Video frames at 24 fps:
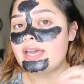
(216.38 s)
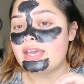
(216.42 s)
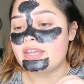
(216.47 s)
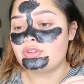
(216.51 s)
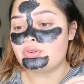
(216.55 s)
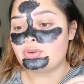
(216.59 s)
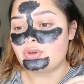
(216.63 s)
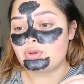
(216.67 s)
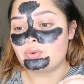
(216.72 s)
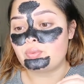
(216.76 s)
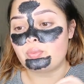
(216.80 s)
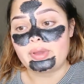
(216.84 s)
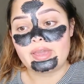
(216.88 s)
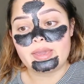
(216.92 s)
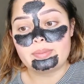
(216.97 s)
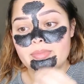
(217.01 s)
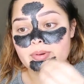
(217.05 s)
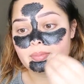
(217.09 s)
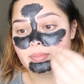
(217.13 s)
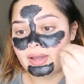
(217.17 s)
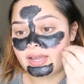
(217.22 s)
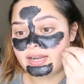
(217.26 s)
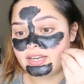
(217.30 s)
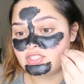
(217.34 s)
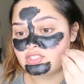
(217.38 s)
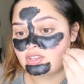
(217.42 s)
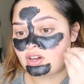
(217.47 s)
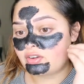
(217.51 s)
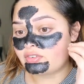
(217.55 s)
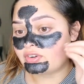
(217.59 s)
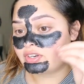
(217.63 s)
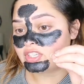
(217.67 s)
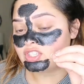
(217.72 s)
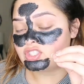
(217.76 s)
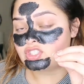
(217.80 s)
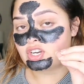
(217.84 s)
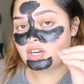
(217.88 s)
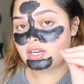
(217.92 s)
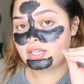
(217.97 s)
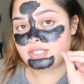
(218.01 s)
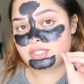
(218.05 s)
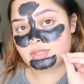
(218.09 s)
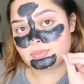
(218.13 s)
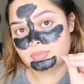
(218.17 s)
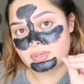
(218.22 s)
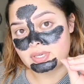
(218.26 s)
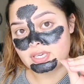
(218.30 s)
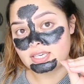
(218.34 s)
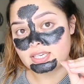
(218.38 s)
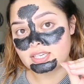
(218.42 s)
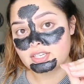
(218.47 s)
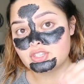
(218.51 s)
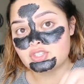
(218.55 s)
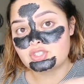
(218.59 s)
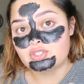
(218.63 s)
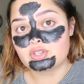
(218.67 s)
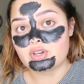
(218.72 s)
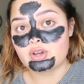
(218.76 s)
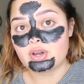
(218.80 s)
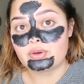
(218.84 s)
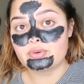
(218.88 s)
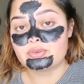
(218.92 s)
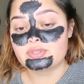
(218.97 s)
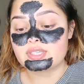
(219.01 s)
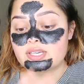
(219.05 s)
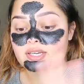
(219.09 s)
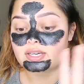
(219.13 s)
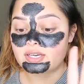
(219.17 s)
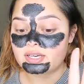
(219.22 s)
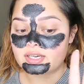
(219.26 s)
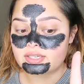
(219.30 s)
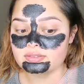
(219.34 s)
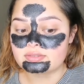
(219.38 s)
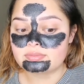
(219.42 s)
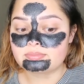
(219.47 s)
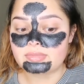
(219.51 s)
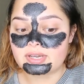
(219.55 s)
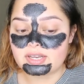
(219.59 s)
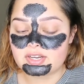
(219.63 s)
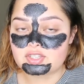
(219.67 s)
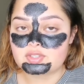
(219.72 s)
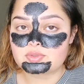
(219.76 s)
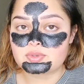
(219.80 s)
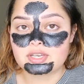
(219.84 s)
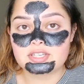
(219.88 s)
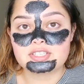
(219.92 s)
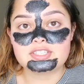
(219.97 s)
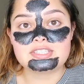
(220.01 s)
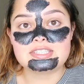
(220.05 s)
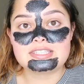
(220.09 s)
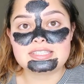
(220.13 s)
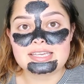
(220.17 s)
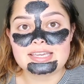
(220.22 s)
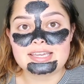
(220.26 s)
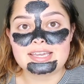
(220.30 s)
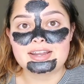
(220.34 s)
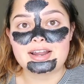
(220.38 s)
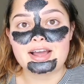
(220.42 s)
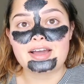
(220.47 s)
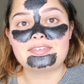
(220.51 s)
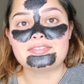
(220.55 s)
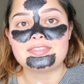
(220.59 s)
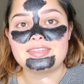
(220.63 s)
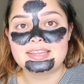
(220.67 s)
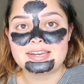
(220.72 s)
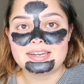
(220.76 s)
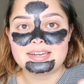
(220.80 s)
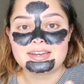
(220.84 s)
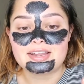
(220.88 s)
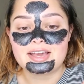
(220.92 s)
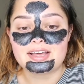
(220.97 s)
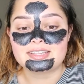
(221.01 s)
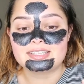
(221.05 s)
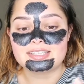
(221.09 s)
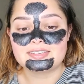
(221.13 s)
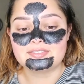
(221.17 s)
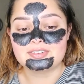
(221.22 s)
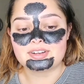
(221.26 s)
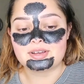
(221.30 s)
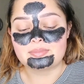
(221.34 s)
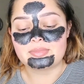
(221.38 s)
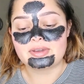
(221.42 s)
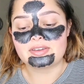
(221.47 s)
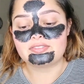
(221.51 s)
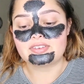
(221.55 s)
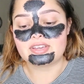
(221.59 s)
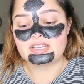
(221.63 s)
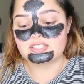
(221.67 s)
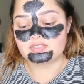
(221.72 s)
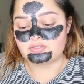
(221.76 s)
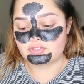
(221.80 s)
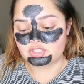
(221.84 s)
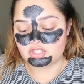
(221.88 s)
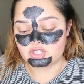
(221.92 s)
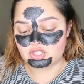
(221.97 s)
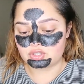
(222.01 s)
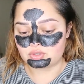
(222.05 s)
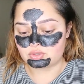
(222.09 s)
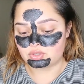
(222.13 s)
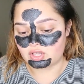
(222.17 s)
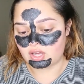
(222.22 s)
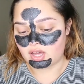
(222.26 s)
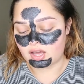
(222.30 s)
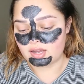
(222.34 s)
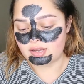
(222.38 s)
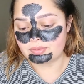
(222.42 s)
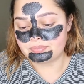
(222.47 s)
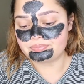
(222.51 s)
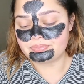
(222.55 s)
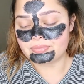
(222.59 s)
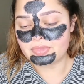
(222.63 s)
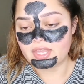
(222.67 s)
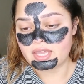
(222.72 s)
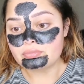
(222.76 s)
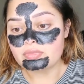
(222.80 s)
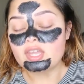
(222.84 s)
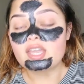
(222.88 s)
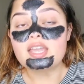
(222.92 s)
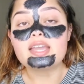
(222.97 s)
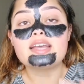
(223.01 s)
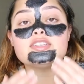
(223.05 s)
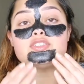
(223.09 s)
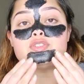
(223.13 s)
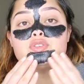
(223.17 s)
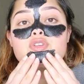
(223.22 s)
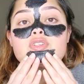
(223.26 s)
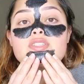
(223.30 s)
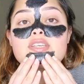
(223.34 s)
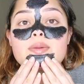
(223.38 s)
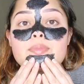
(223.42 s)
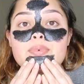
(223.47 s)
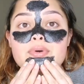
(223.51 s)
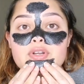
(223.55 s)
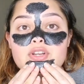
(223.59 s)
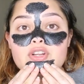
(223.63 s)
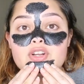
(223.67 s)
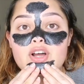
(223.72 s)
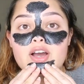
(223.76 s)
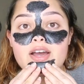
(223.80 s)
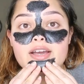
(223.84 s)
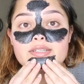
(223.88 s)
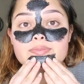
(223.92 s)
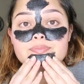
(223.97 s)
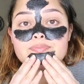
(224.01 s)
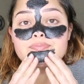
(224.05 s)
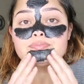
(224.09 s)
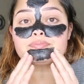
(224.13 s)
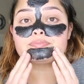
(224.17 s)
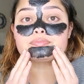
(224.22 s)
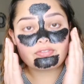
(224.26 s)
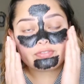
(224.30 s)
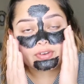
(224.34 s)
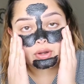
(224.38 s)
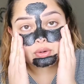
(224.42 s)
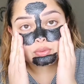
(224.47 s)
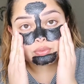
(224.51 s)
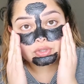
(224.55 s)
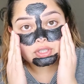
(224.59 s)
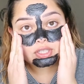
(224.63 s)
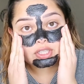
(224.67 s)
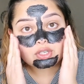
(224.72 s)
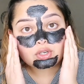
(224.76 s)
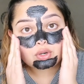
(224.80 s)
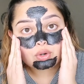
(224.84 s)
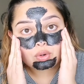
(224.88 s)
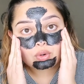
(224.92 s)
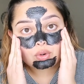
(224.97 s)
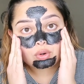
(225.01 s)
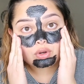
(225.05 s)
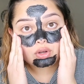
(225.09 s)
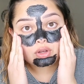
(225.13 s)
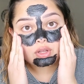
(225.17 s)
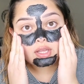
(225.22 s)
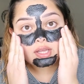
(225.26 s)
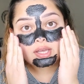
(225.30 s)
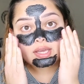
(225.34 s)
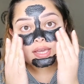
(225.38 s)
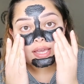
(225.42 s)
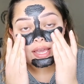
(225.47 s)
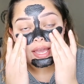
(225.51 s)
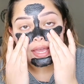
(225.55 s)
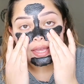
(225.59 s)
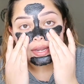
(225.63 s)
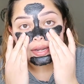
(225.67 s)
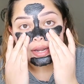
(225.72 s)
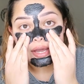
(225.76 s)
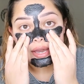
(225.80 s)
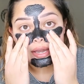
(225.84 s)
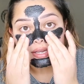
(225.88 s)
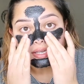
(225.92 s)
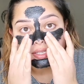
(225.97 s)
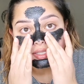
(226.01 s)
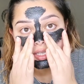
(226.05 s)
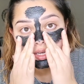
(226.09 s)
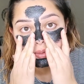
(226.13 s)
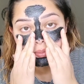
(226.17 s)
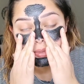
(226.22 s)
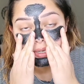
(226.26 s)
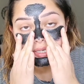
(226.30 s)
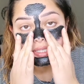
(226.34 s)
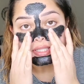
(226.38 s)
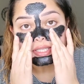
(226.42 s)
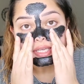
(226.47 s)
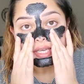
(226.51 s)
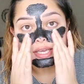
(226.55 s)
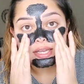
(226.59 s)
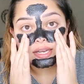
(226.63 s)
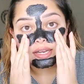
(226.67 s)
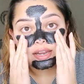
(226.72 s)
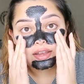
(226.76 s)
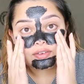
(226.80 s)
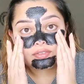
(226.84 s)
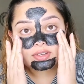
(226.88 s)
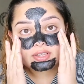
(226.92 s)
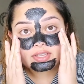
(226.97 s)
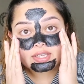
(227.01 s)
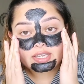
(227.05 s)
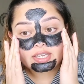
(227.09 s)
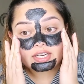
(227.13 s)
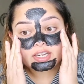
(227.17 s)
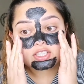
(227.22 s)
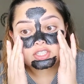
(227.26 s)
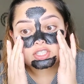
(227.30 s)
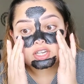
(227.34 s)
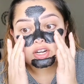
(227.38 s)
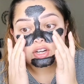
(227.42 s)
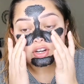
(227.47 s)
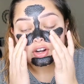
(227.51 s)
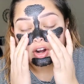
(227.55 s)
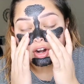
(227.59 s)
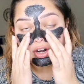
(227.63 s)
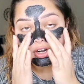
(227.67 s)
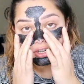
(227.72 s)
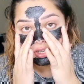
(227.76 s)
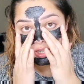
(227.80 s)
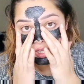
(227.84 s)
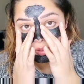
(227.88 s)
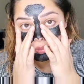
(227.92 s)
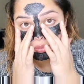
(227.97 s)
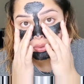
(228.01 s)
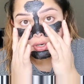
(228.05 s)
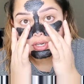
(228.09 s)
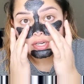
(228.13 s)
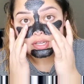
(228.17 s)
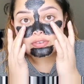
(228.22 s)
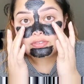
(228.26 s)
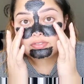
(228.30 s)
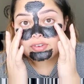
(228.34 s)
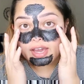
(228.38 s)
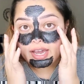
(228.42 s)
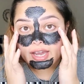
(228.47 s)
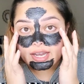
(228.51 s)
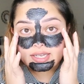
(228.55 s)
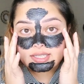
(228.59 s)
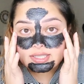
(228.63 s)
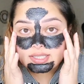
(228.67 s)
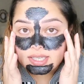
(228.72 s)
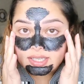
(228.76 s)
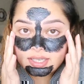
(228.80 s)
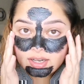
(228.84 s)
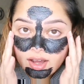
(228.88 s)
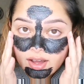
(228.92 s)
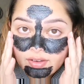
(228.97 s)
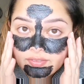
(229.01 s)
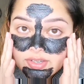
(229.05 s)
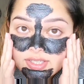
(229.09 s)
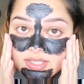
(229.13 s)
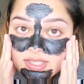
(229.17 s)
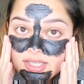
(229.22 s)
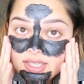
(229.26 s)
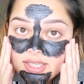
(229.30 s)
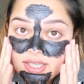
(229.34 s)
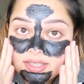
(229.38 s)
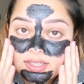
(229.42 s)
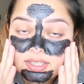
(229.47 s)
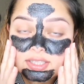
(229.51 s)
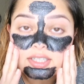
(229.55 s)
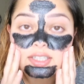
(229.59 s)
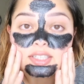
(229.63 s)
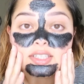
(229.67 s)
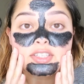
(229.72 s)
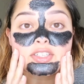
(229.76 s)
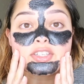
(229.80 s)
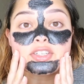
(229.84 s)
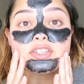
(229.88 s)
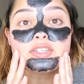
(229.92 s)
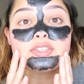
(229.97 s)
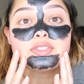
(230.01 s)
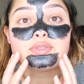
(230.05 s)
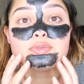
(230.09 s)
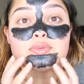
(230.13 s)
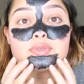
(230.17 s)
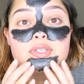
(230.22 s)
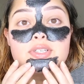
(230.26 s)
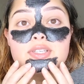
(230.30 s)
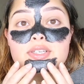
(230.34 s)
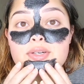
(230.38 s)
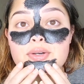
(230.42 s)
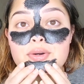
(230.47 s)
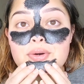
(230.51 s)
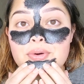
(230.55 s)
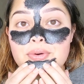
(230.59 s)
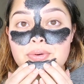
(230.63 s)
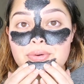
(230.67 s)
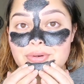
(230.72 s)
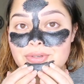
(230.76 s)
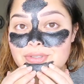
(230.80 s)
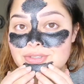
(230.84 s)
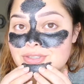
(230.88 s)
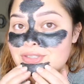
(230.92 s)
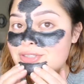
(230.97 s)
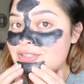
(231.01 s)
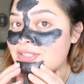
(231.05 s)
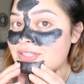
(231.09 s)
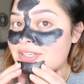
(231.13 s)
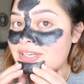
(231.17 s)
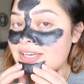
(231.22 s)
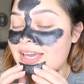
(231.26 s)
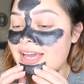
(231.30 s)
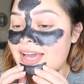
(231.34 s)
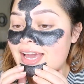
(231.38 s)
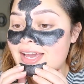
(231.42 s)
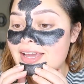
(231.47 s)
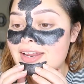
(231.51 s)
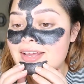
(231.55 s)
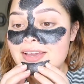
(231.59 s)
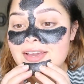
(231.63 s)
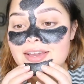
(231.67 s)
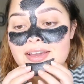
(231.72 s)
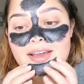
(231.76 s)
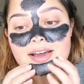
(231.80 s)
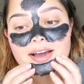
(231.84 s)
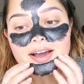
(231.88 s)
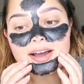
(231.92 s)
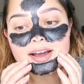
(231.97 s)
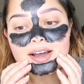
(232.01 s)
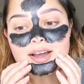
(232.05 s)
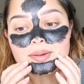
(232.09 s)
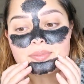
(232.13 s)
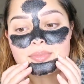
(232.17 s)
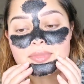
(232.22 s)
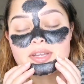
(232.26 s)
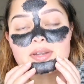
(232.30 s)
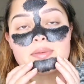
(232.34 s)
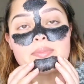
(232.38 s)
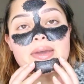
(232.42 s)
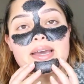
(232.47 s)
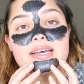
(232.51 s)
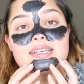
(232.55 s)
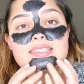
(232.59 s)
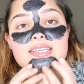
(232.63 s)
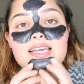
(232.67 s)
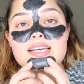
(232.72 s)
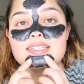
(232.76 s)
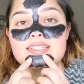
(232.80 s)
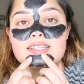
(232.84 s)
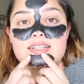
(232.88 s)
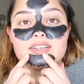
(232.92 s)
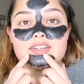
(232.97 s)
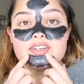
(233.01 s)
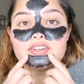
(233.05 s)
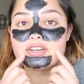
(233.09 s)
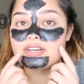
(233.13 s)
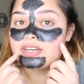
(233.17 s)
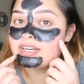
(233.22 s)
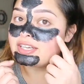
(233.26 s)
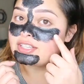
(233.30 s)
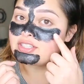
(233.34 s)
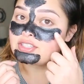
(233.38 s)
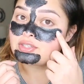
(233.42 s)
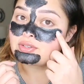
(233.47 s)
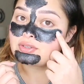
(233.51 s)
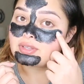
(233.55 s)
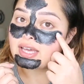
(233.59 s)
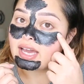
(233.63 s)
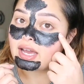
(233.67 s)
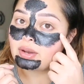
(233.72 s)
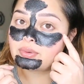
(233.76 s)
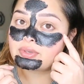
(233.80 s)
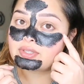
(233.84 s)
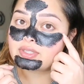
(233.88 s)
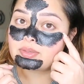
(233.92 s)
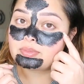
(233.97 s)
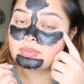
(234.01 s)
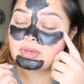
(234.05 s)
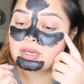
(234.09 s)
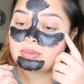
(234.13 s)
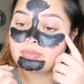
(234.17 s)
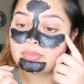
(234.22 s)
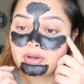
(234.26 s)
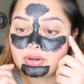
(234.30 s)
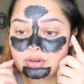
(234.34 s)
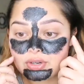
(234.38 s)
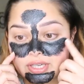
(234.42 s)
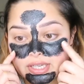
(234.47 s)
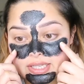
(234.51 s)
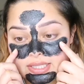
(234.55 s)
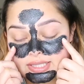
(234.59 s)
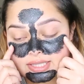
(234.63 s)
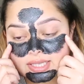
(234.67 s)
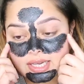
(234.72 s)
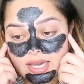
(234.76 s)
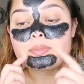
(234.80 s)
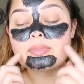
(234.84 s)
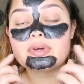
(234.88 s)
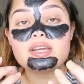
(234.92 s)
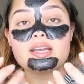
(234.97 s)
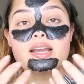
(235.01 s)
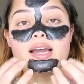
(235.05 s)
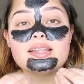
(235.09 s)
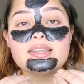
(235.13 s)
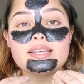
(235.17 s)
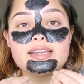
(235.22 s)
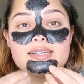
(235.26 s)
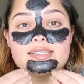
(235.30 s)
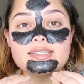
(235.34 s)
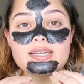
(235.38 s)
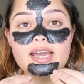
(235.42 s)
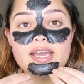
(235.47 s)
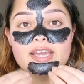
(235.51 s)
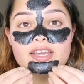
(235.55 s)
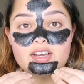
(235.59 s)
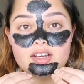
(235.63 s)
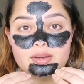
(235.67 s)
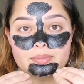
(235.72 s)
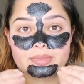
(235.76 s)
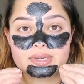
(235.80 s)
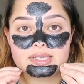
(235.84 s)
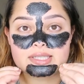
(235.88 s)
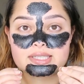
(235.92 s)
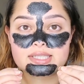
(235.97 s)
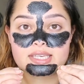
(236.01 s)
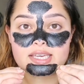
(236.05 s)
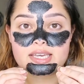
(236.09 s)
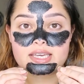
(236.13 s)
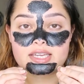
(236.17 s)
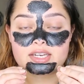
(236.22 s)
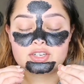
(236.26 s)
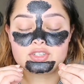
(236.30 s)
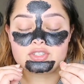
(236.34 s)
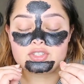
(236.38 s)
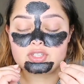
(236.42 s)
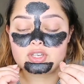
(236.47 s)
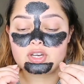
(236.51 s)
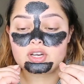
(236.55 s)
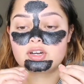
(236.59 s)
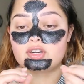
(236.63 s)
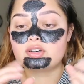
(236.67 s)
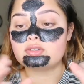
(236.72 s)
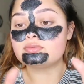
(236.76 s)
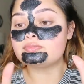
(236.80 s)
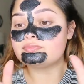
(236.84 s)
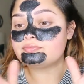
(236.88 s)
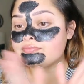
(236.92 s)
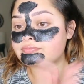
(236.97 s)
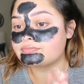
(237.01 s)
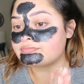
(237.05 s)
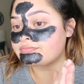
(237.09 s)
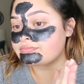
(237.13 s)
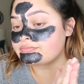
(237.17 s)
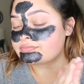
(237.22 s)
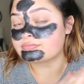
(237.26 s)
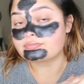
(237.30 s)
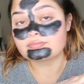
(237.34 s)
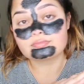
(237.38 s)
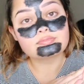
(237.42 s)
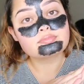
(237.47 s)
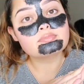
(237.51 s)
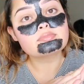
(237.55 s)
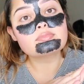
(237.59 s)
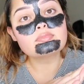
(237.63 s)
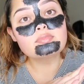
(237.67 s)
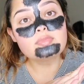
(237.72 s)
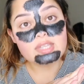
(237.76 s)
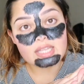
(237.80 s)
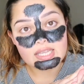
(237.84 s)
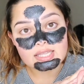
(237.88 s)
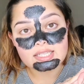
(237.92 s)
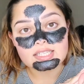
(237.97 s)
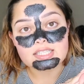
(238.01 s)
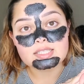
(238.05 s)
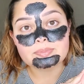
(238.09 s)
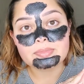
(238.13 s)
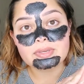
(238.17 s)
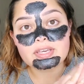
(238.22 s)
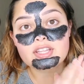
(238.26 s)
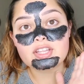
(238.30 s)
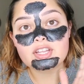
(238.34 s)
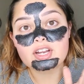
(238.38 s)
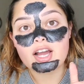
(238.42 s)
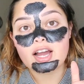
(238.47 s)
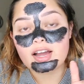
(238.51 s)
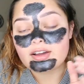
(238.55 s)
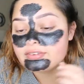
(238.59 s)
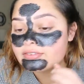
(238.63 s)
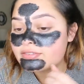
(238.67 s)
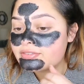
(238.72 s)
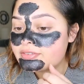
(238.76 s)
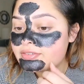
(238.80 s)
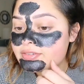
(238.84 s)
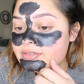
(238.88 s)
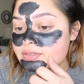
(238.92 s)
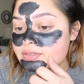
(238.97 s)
and you could wait, but mine is already starting to peel, so I was like, oh, might as well just take it off then and not leave it on my face for too long. As soon as I put it on, it felt really cool and nice on my skin and everything, and it started hardening pretty fast. And obviously, like, the glitter is really cool to look at. That a mask has glitter in it, so that was the big bonus. But it got like tight on my skin, so let's peel it off.